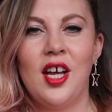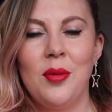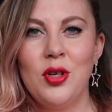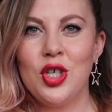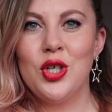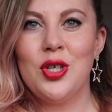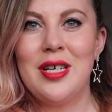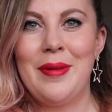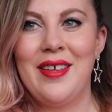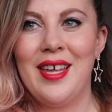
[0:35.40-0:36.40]
I'm not
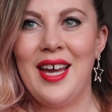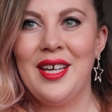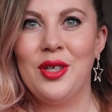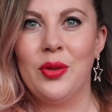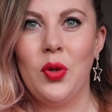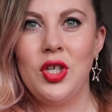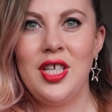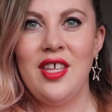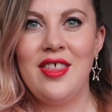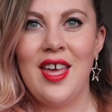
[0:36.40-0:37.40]
sure about that angle. What
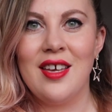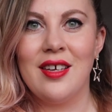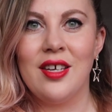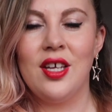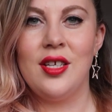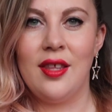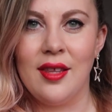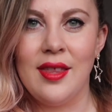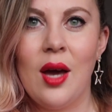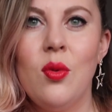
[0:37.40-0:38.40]
do you think? Do you
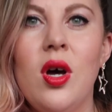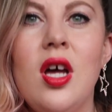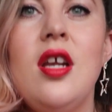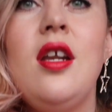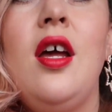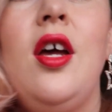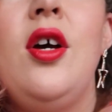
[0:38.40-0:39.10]
think that one,